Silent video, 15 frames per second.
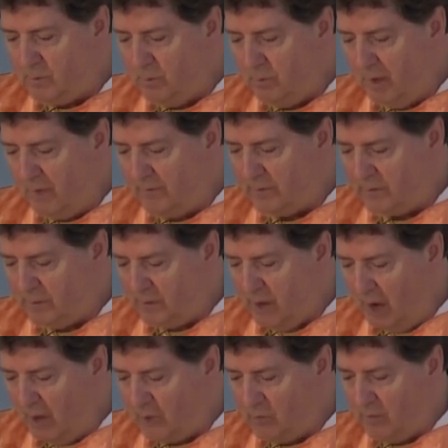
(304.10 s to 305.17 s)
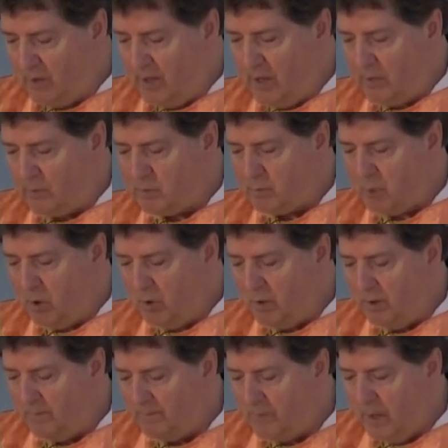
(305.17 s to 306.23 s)
obviously hungry, he was broke,
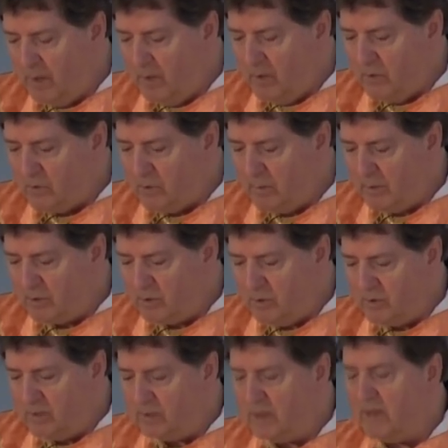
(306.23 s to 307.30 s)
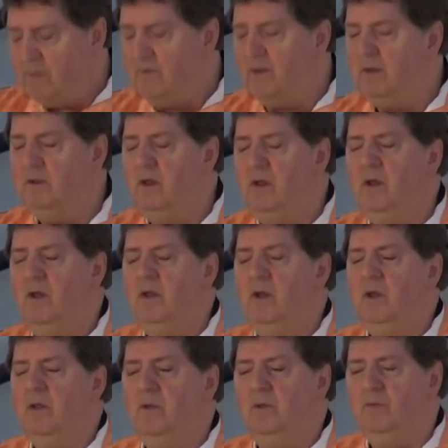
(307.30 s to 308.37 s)
so much so that even
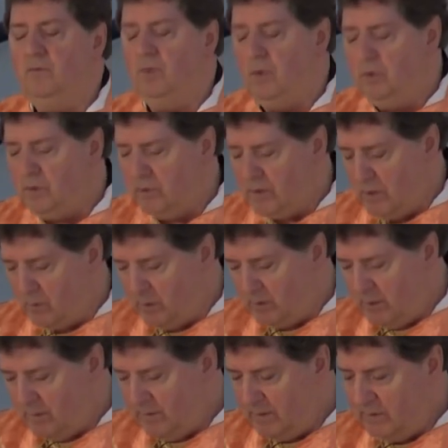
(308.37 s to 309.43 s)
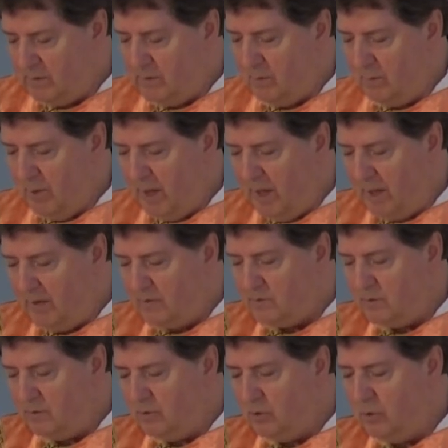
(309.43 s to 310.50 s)
the food that they were giving to the pigs
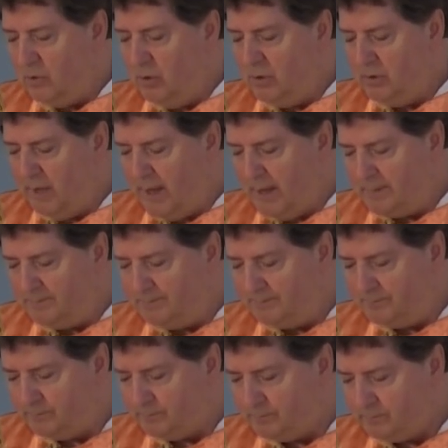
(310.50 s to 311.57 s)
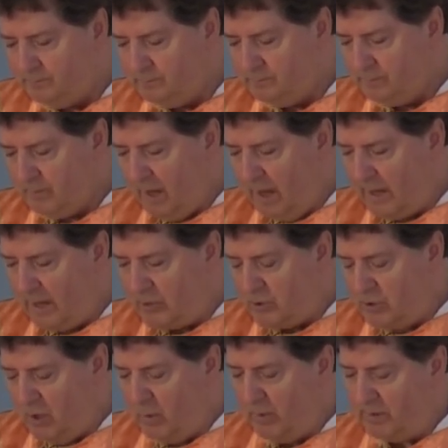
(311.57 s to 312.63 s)
looked good to him. And as you
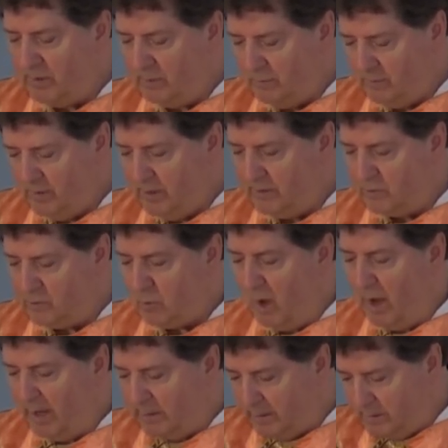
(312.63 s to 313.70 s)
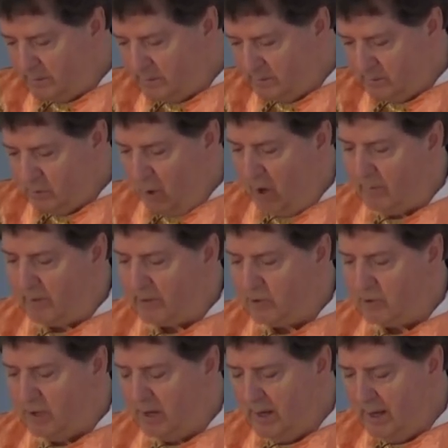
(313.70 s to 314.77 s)
know, what they feed swine is
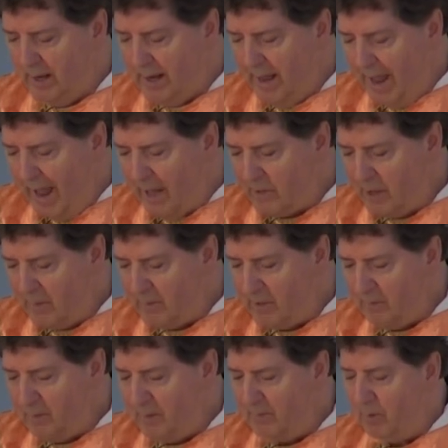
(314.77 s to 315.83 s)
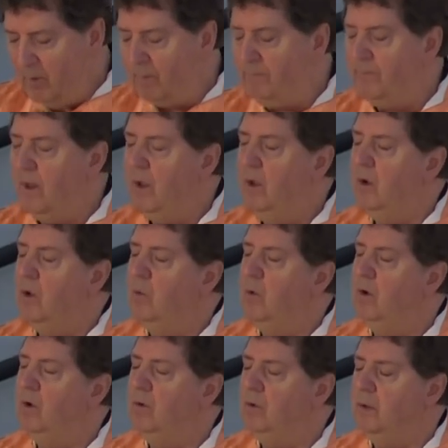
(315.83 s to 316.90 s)
garbage. And how many people
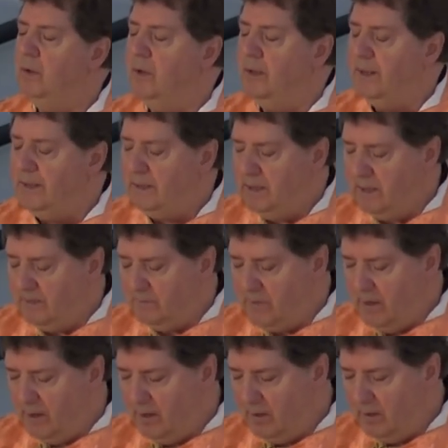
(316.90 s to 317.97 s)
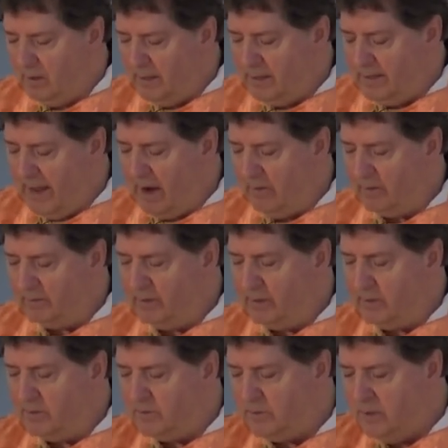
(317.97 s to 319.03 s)
will give their
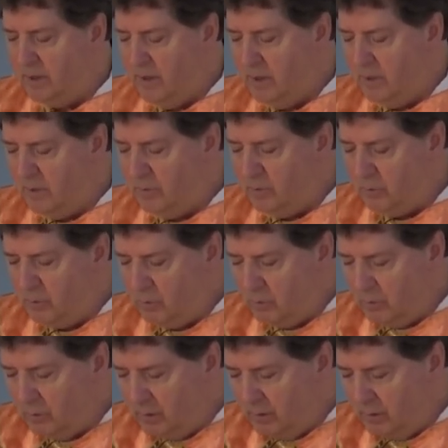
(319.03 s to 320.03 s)
inheritance to,